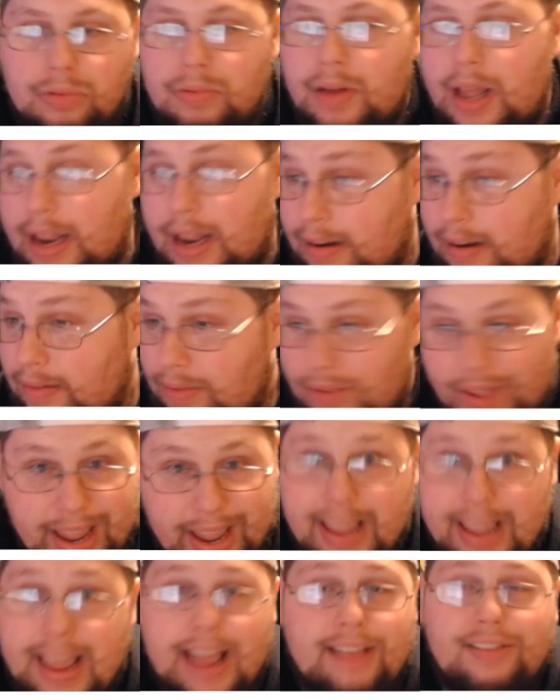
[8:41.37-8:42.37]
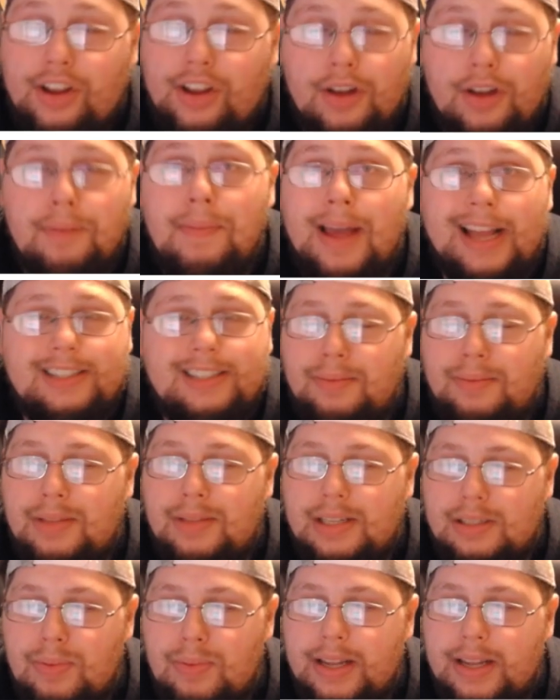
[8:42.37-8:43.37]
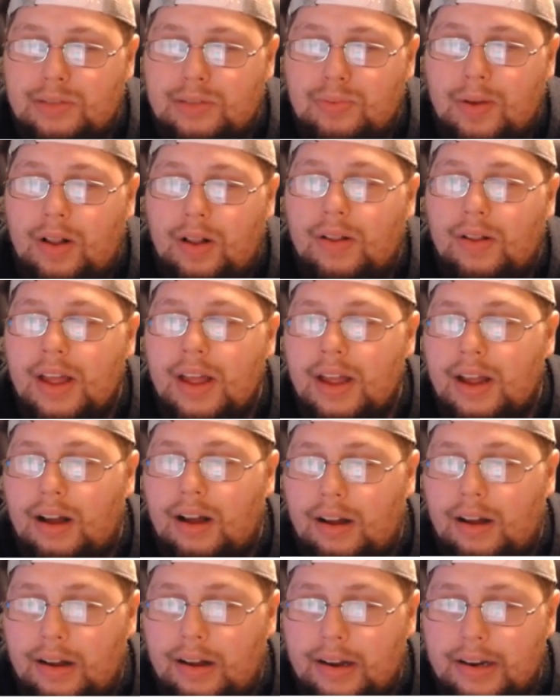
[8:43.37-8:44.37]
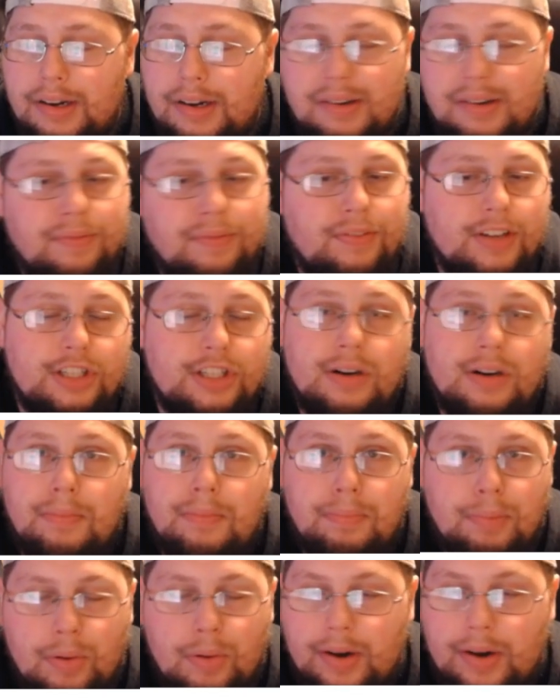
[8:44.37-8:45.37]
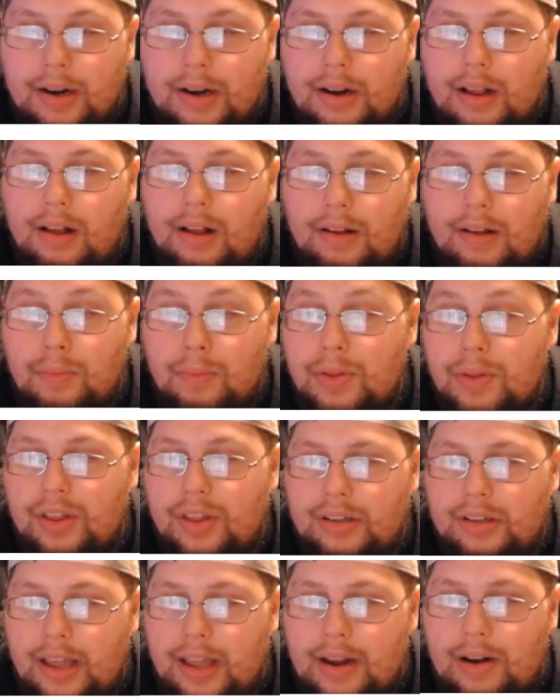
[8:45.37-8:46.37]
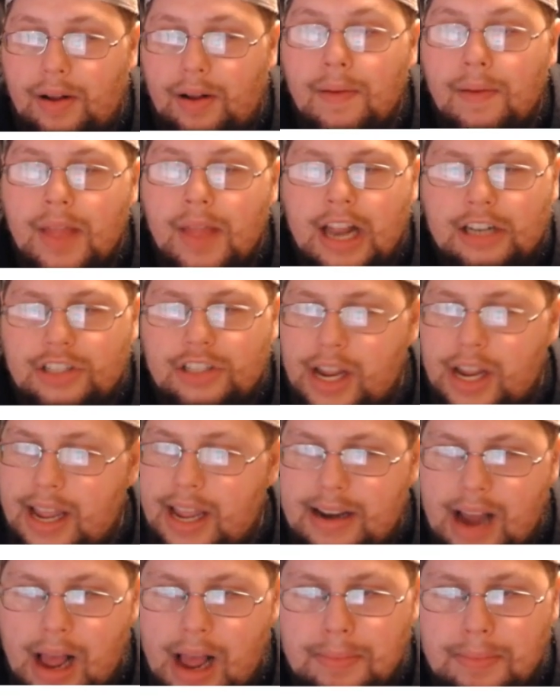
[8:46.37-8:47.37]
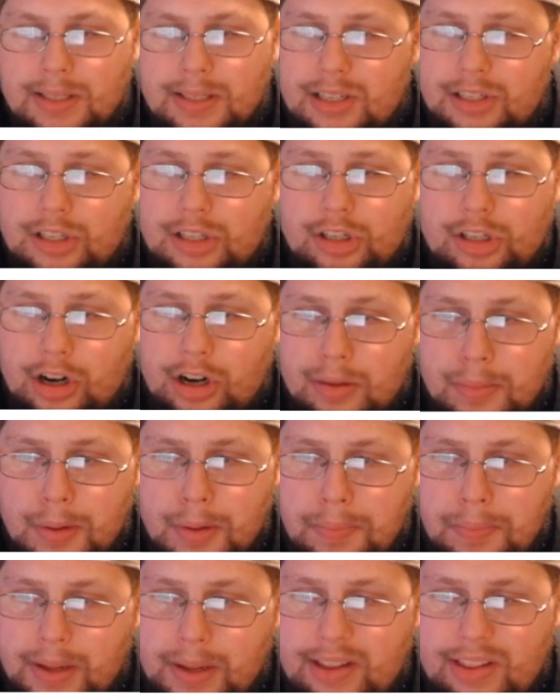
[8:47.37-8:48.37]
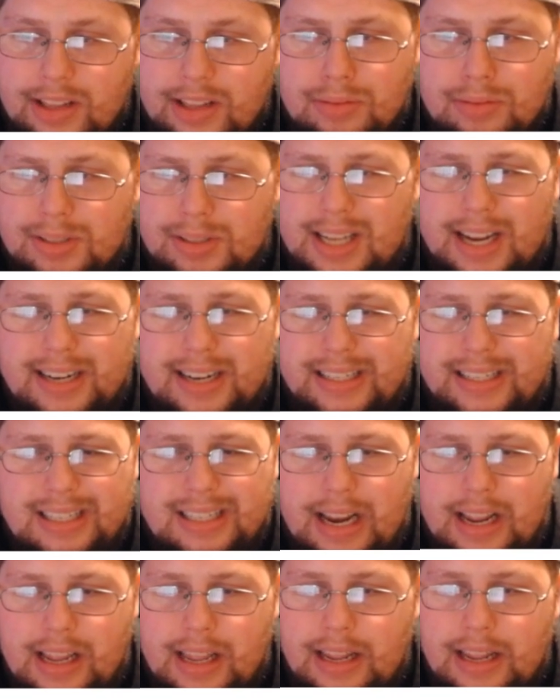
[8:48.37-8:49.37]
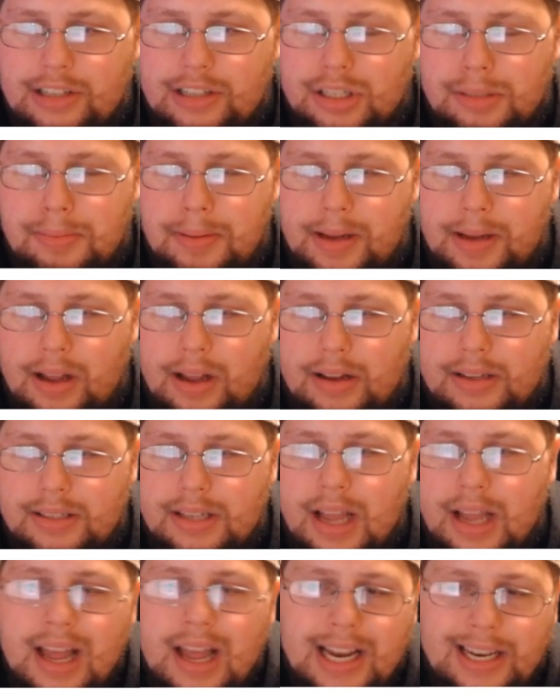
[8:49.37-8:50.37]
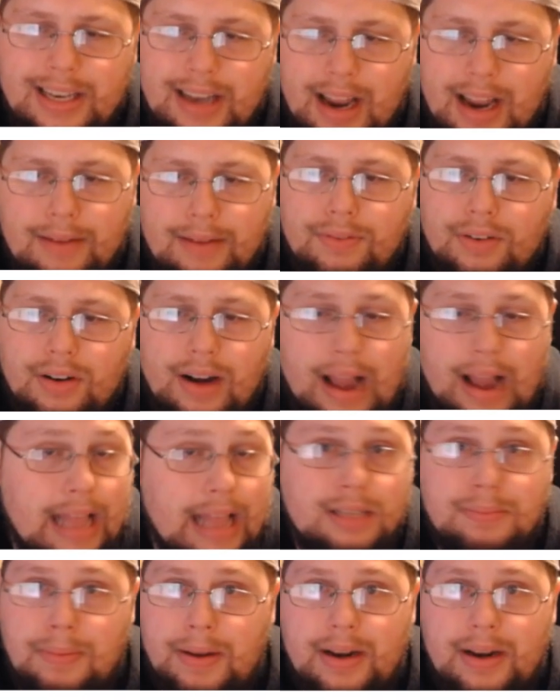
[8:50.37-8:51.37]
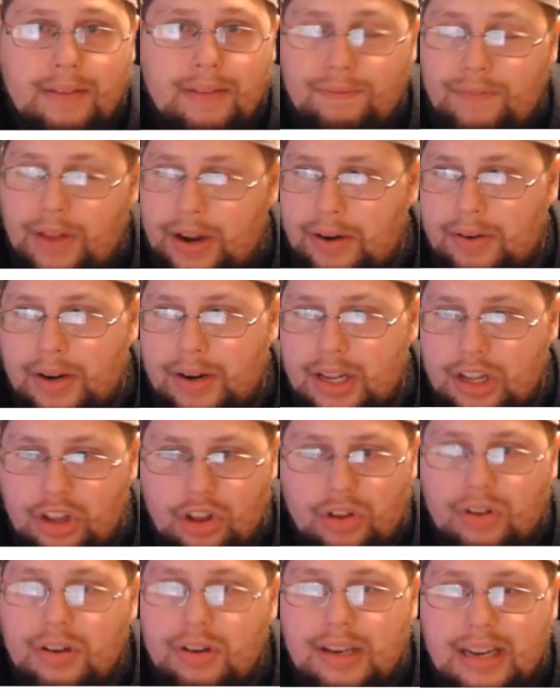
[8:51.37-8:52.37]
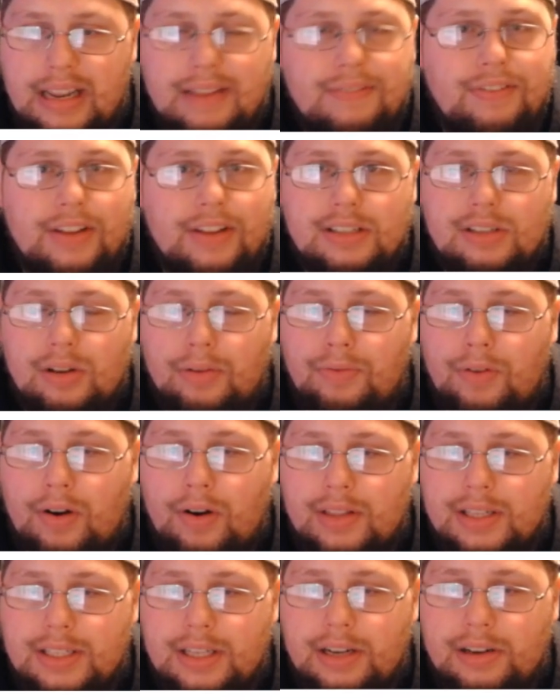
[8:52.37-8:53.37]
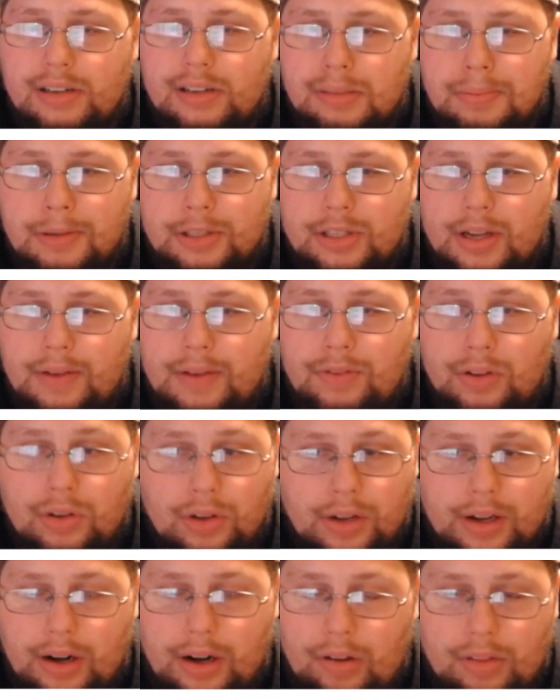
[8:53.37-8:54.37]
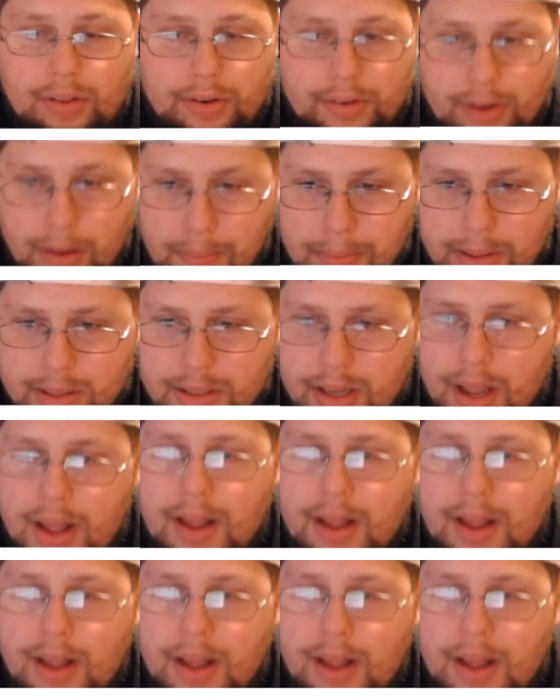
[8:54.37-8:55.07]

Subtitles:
And he has a good matchup this week as well in a division opponent with Atlanta. J.K. Dobbins is a tournament play, and this one's kind of sneaky just because Denver has been a very good defense so far this year, especially if you look at all their numbers.